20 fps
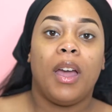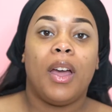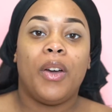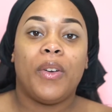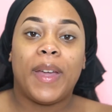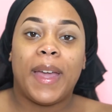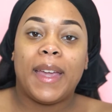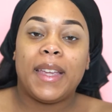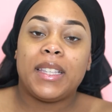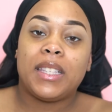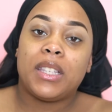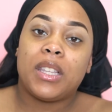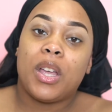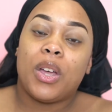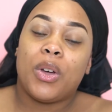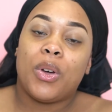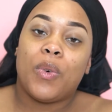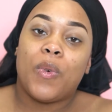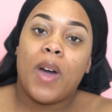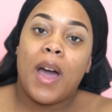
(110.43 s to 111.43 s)
Okay,
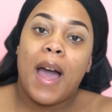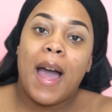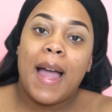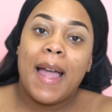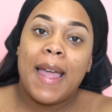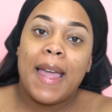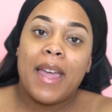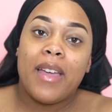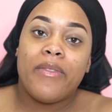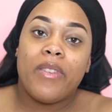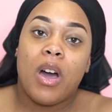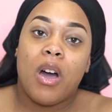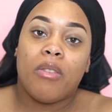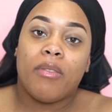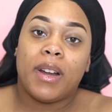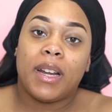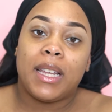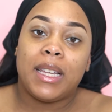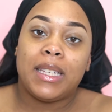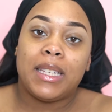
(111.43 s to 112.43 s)
so I have
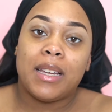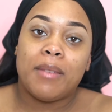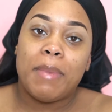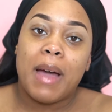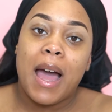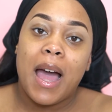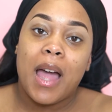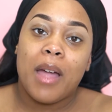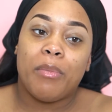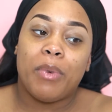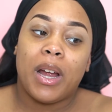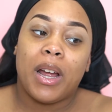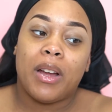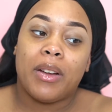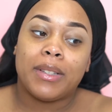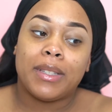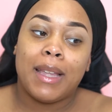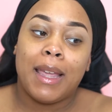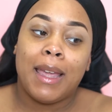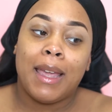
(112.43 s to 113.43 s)
already done my
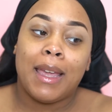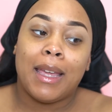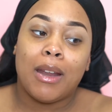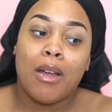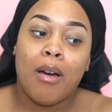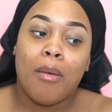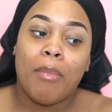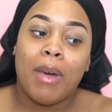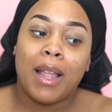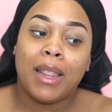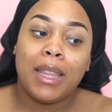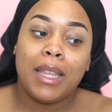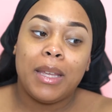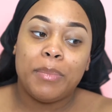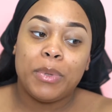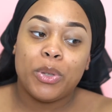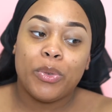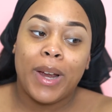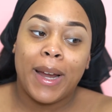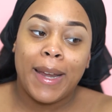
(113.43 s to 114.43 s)
eyebrows, and on my
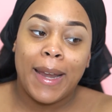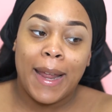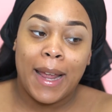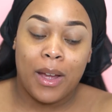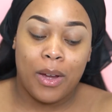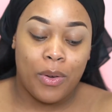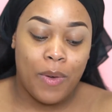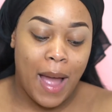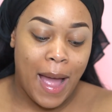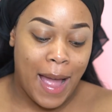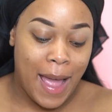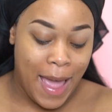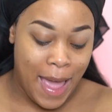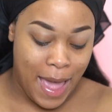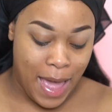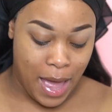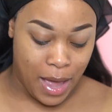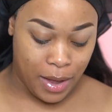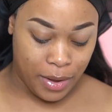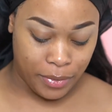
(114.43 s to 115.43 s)
lips right now, I
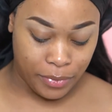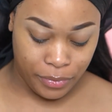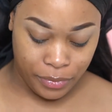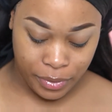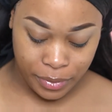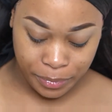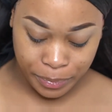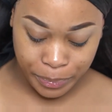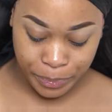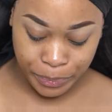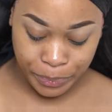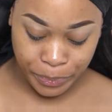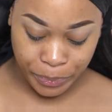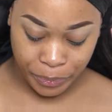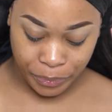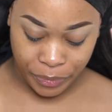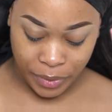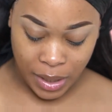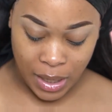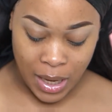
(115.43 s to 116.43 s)
have
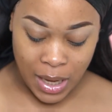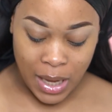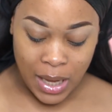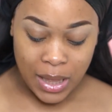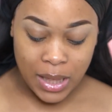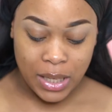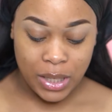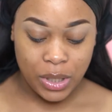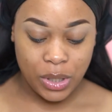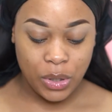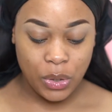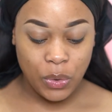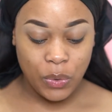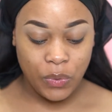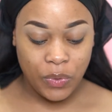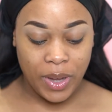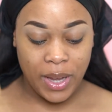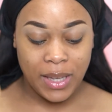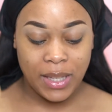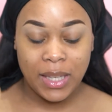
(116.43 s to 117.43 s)
this Too
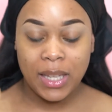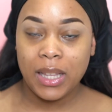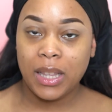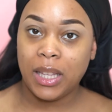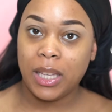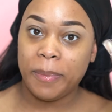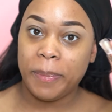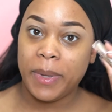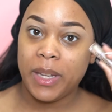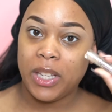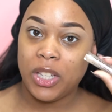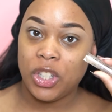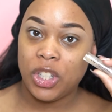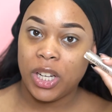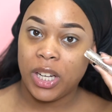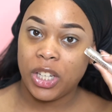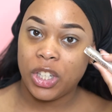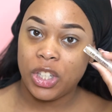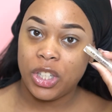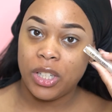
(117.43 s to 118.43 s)
Faced Lip
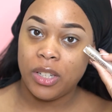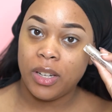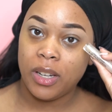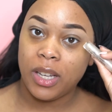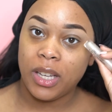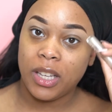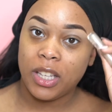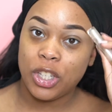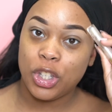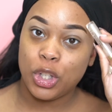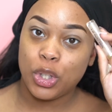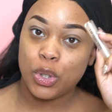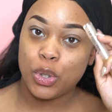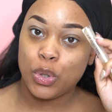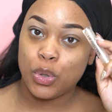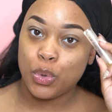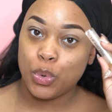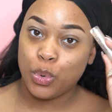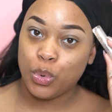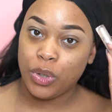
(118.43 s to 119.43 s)
Injection
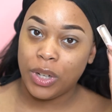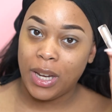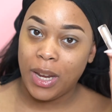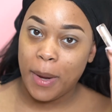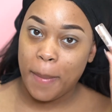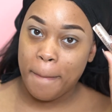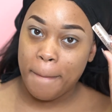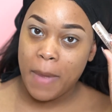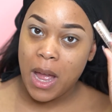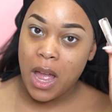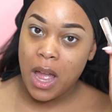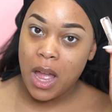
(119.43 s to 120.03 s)
Extreme.